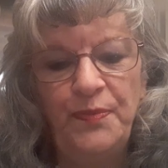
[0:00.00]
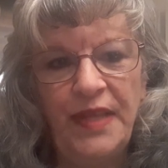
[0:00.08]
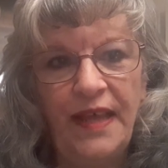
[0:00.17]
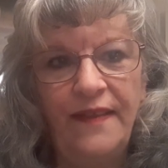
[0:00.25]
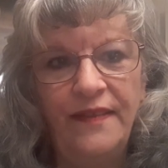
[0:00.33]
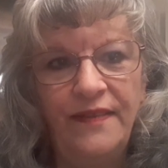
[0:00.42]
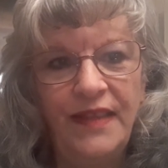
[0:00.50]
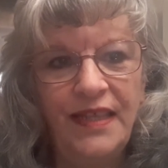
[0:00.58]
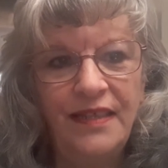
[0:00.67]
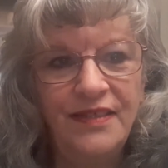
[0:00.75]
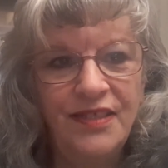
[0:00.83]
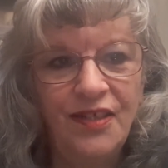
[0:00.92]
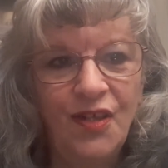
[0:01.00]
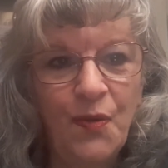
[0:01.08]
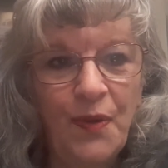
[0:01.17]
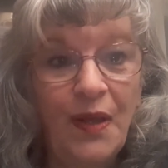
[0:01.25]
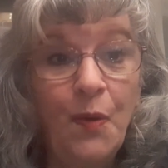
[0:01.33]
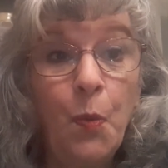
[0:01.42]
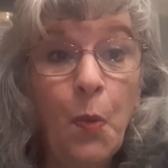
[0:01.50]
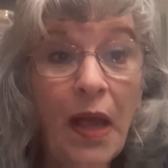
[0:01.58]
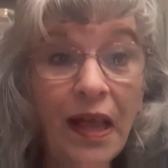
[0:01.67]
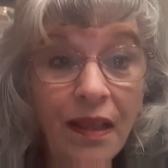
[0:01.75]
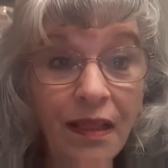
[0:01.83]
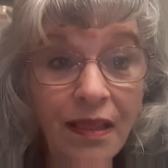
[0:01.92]
that things are going
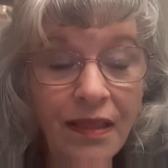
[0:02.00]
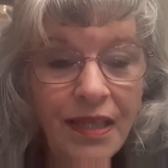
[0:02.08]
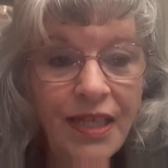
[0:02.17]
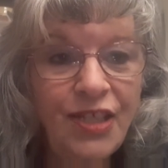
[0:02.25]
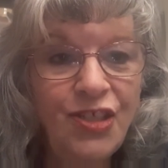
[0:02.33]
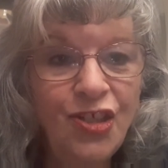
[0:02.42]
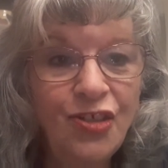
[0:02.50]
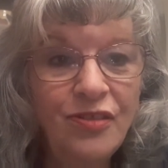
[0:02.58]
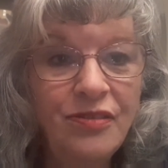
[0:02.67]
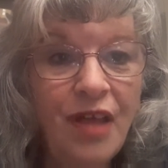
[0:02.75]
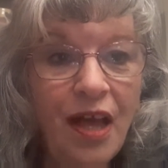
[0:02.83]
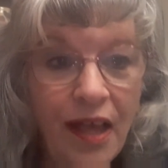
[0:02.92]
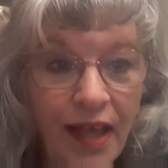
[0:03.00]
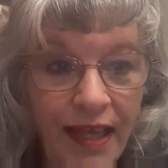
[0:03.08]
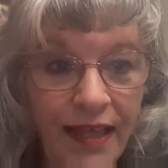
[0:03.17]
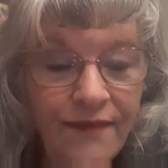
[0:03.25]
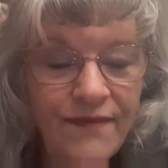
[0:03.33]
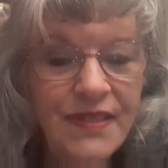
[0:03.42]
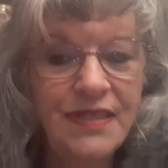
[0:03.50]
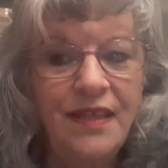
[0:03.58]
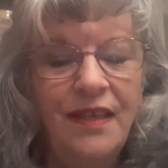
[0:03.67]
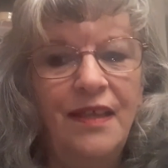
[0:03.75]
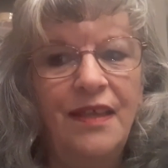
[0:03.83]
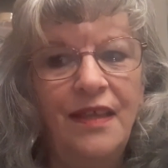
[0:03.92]
well in your lives
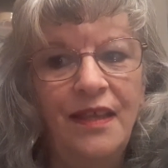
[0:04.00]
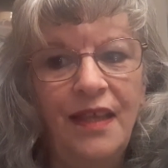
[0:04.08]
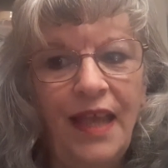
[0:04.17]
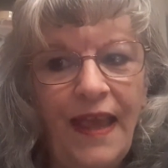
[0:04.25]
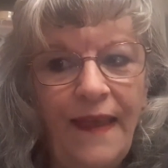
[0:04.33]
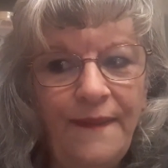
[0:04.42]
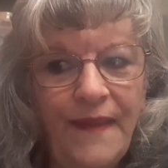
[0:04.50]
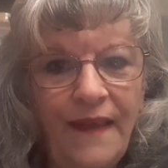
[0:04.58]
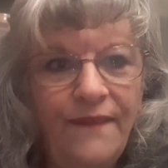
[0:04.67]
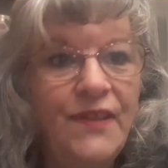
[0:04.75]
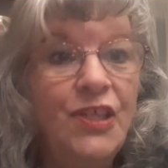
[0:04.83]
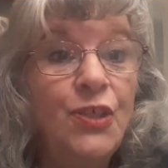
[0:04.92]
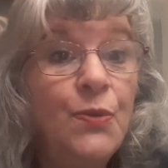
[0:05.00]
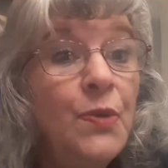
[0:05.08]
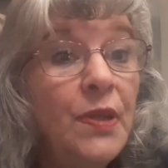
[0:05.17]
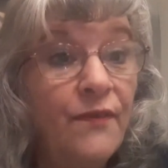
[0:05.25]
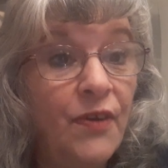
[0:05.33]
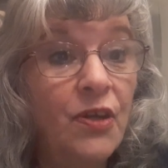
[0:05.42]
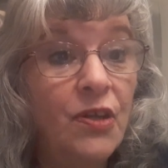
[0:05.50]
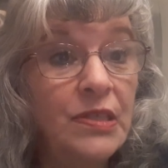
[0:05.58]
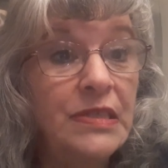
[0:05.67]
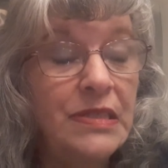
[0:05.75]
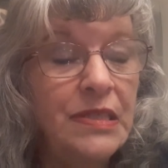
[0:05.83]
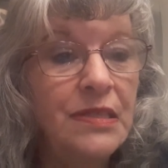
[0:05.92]
and that the
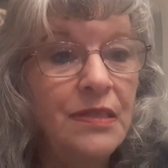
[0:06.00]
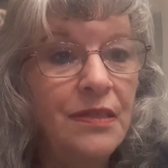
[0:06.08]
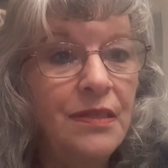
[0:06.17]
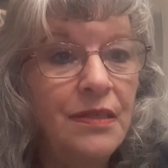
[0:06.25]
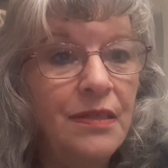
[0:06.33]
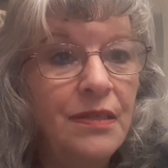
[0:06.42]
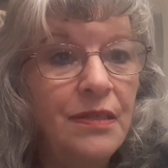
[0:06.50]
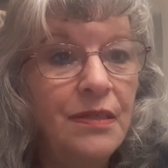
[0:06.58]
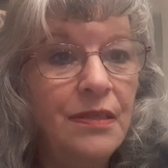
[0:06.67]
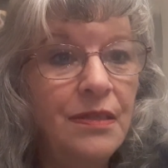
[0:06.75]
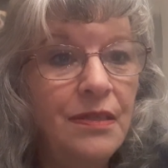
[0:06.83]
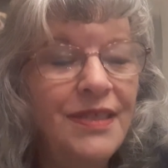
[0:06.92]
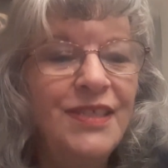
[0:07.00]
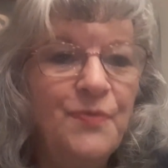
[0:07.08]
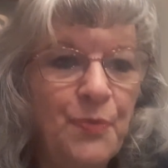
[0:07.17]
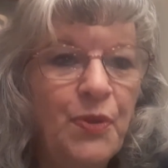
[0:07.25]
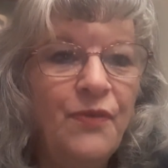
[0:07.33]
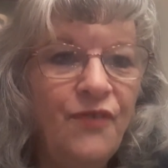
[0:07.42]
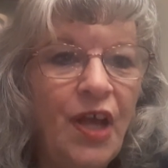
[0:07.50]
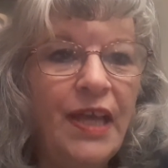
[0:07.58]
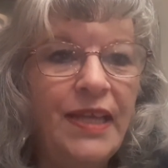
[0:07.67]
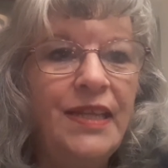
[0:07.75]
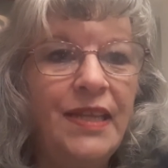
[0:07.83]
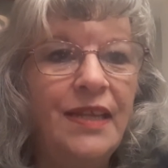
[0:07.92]
universe is
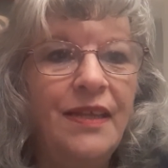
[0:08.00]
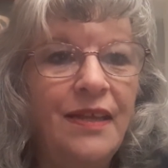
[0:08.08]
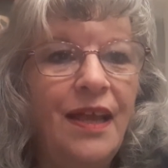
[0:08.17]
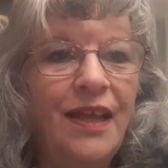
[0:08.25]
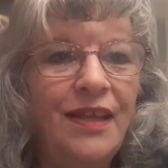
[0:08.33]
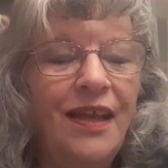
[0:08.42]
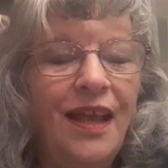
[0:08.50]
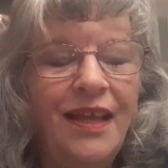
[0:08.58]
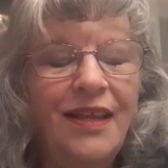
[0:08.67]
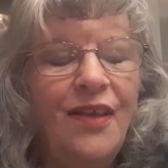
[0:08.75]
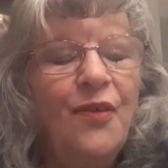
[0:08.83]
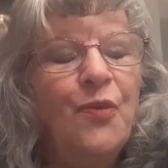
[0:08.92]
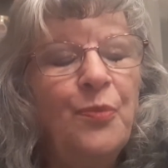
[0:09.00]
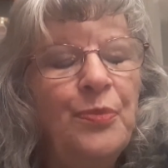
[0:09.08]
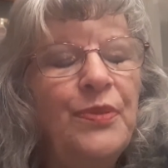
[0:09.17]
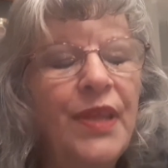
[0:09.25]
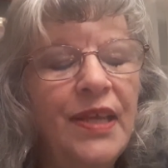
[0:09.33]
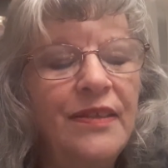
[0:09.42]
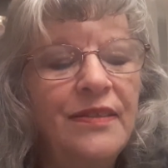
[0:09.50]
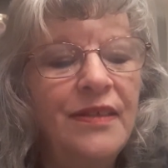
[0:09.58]
providing. I hope that,